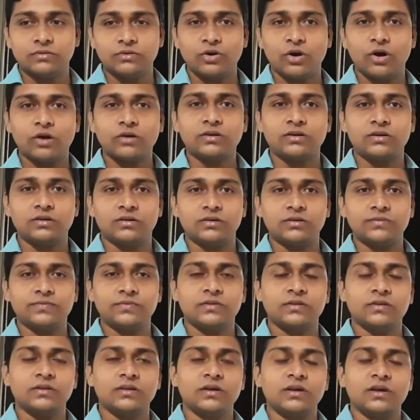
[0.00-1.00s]

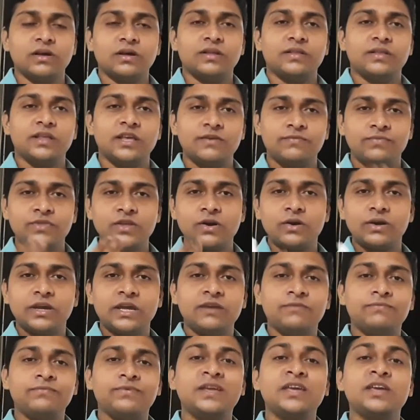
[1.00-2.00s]
doctor,
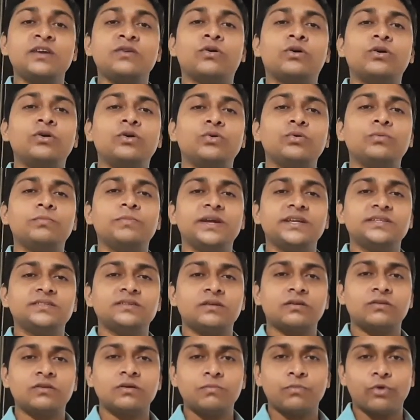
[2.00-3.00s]
if he want to
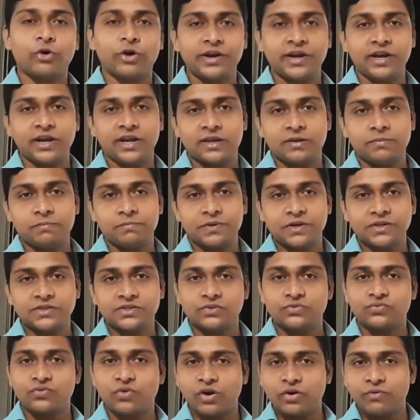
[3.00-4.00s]
measure our body
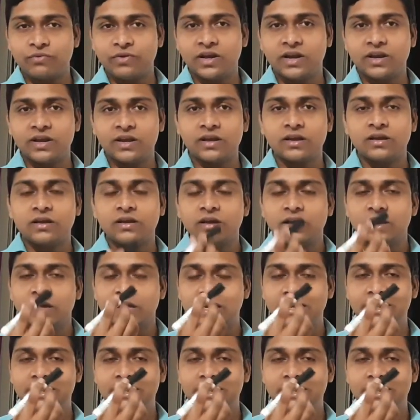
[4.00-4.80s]
temperature, what we take,